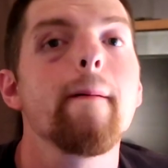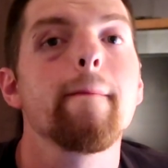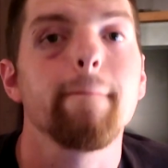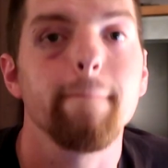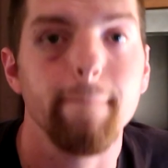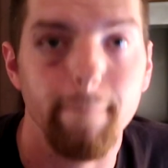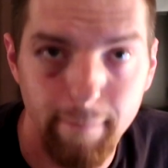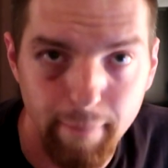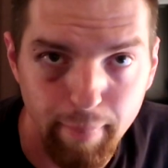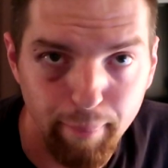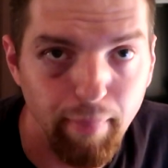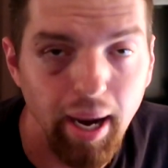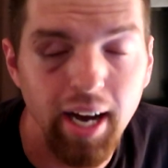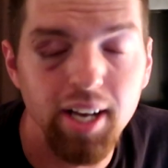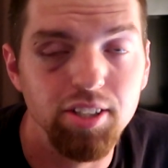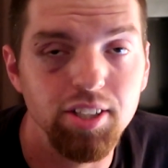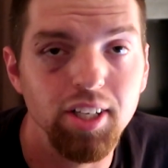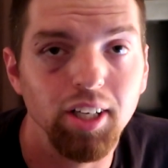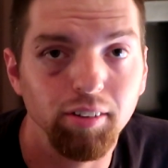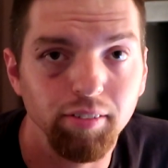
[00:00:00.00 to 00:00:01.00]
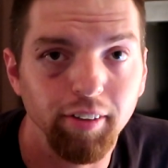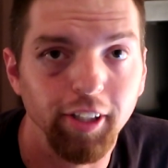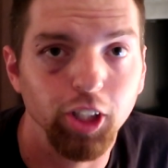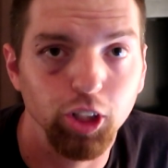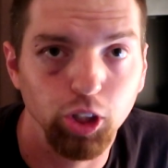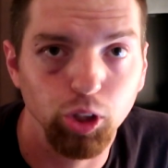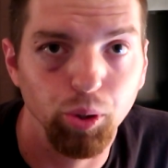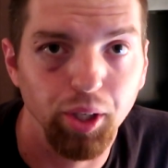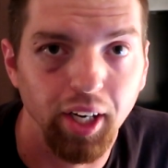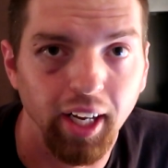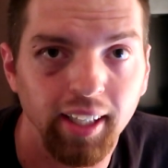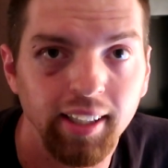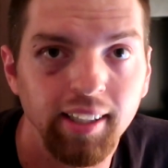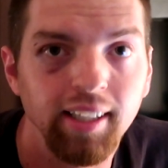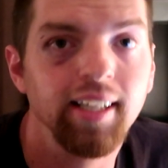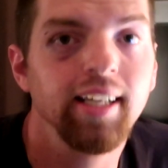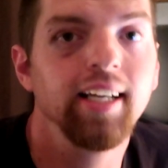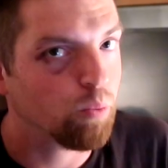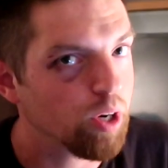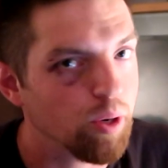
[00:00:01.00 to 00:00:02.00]
myself including.
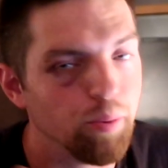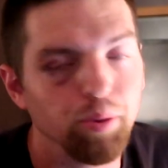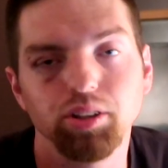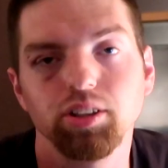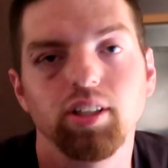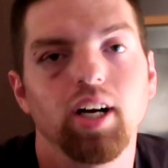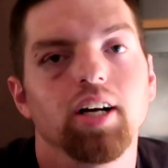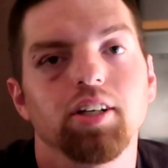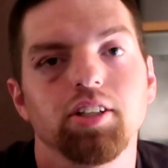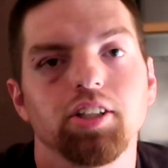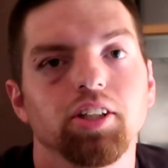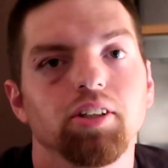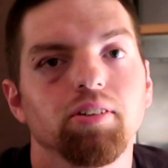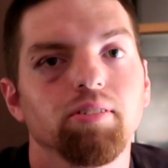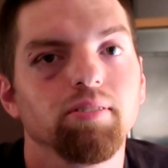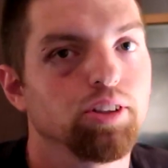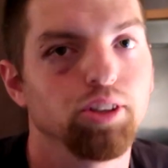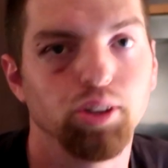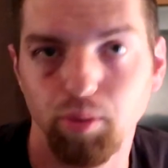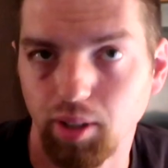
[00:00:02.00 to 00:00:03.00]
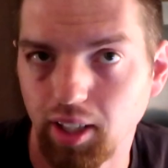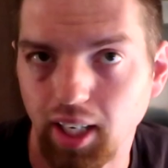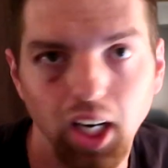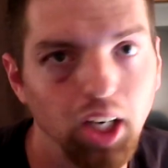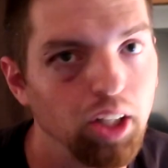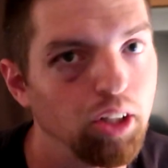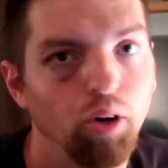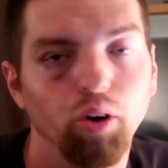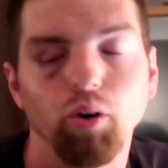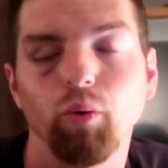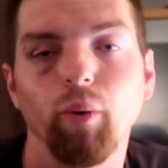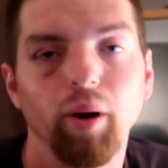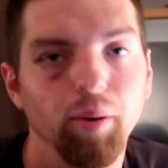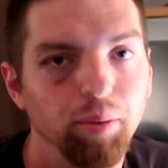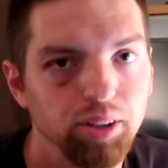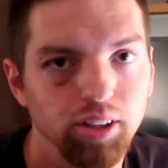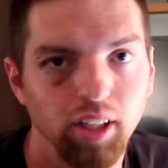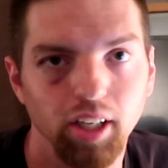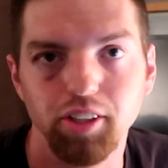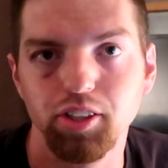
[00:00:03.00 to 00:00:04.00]
We will talk to you. You are not alone. We
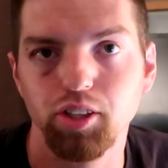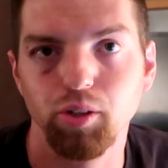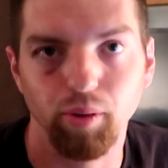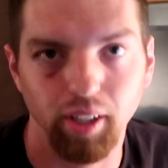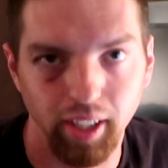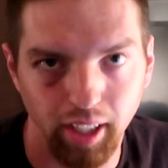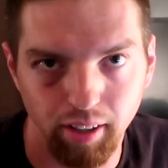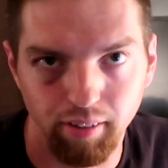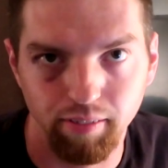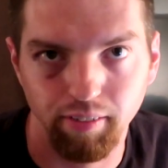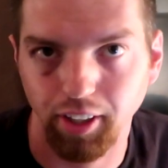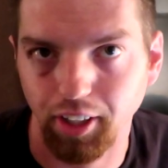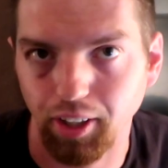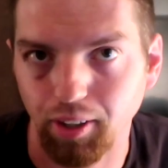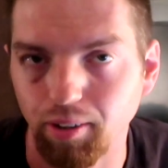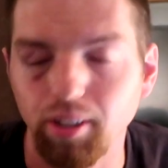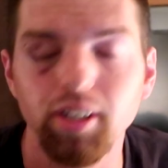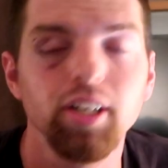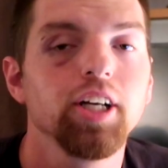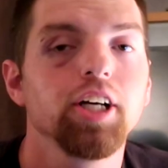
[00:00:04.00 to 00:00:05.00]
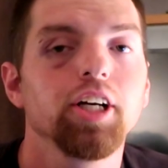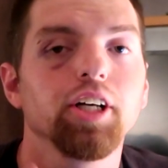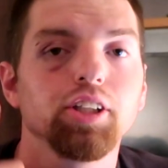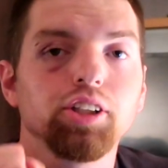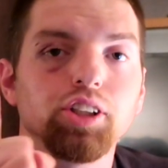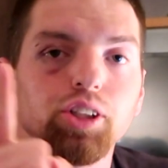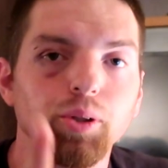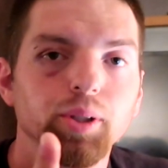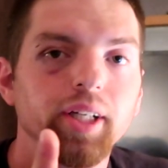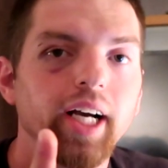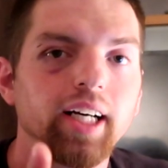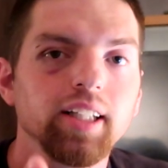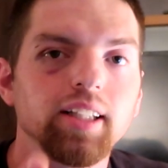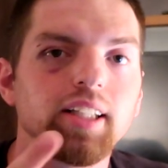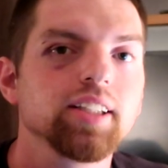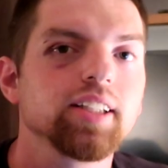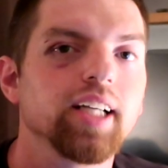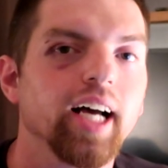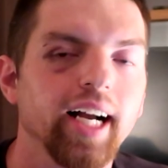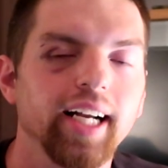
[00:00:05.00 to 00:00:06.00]
will talk to you. We're here for you. You got
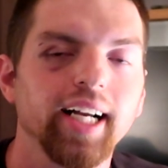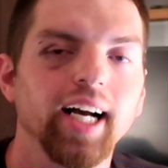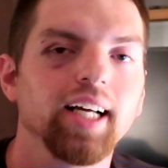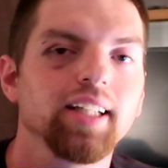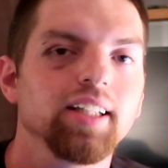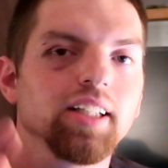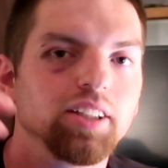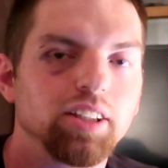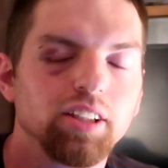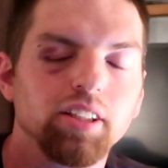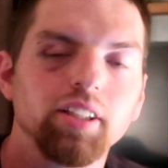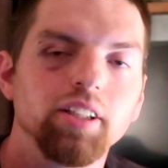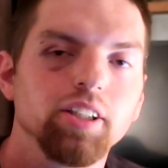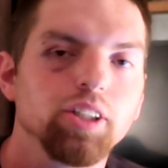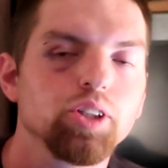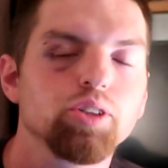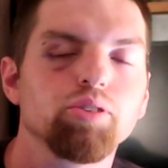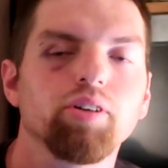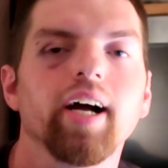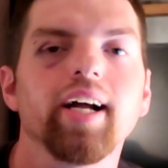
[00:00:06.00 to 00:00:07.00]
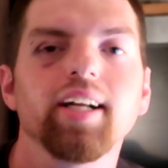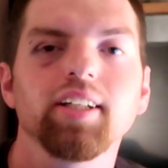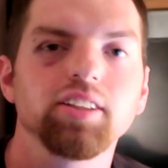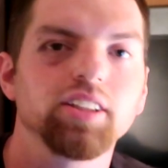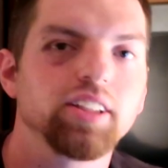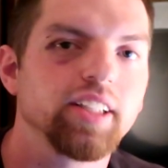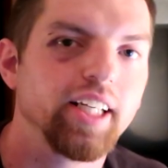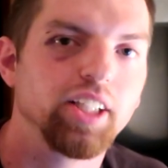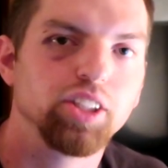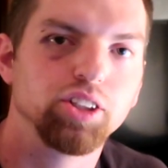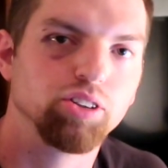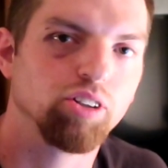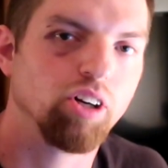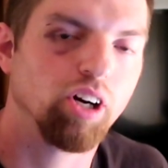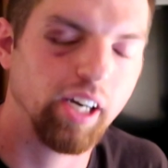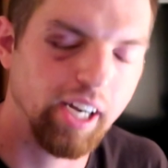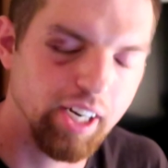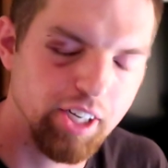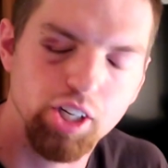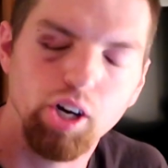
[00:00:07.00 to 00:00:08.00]
this. I got this. Try and stay
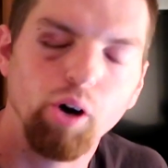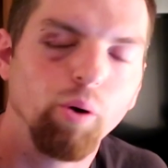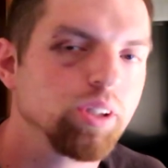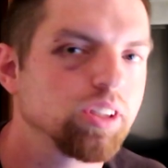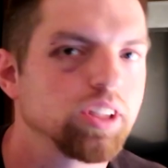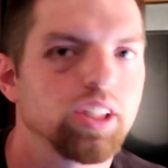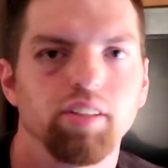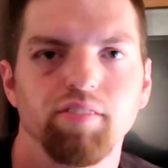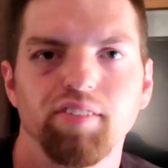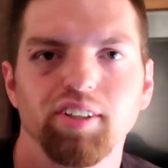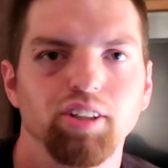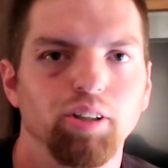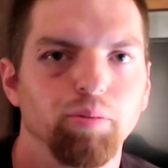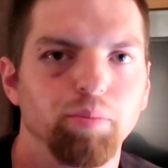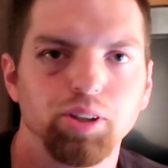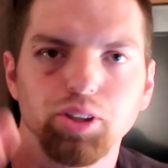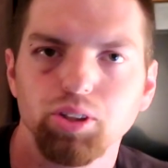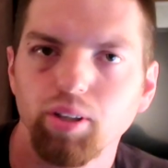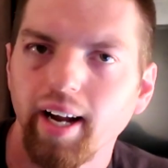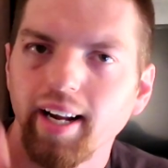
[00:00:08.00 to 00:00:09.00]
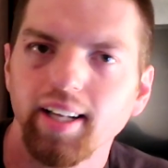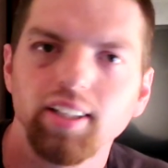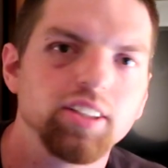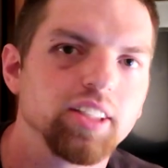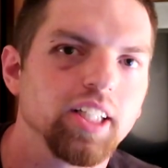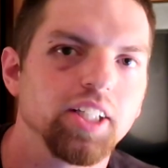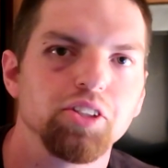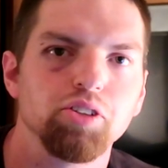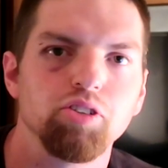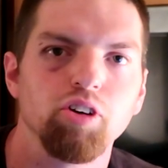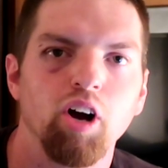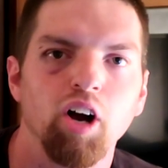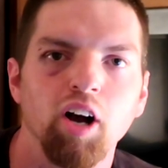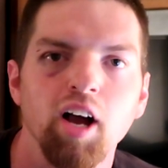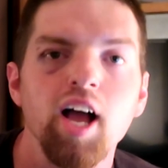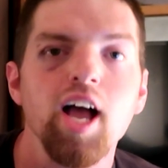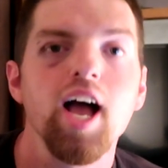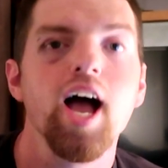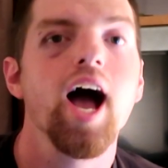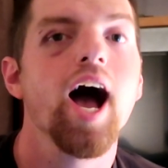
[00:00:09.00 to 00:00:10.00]
strong. I know it's difficult, but try and stay strong.
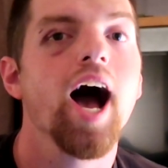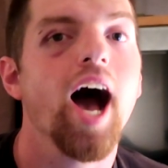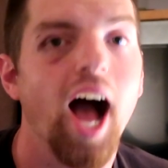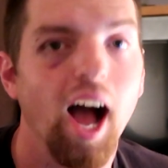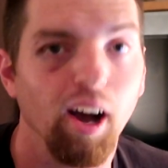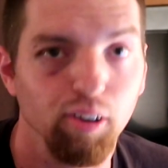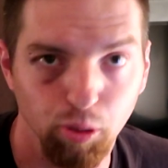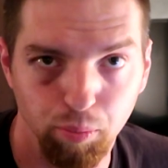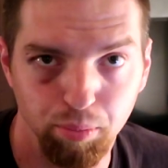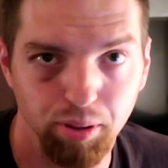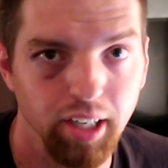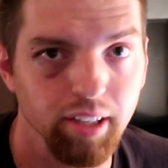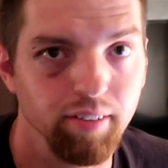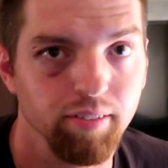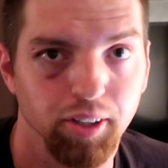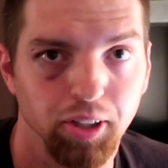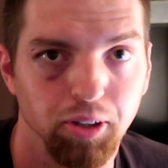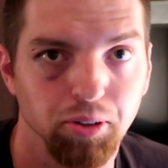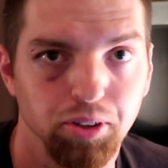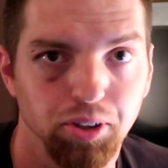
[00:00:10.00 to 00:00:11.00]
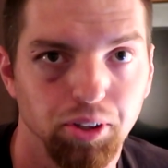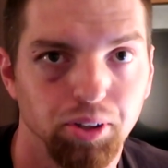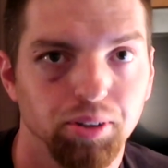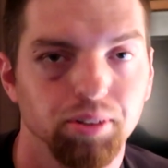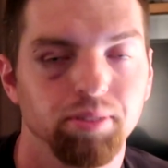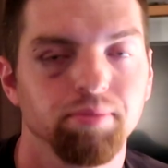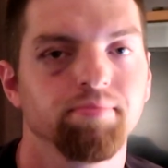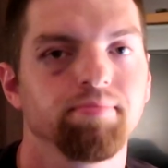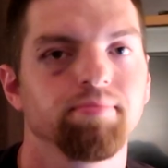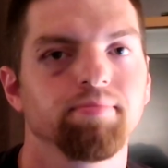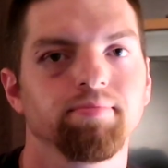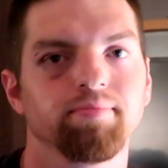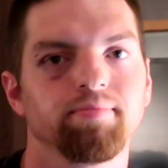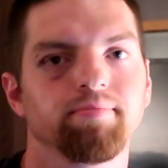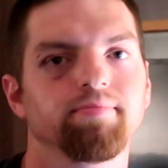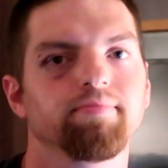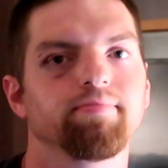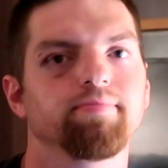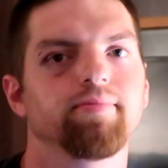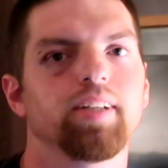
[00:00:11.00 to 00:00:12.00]
I will pray for you too
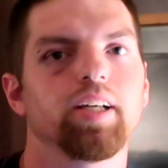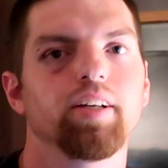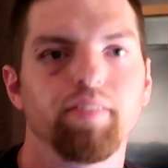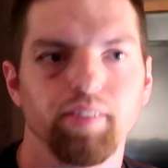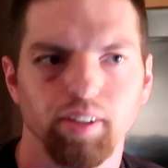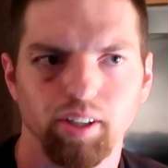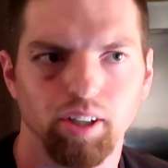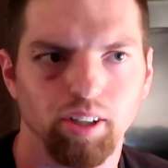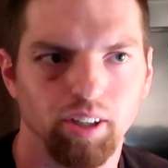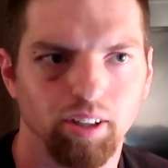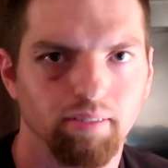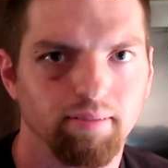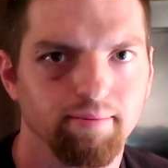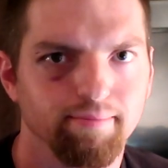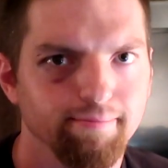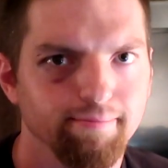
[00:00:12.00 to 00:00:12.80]
if you're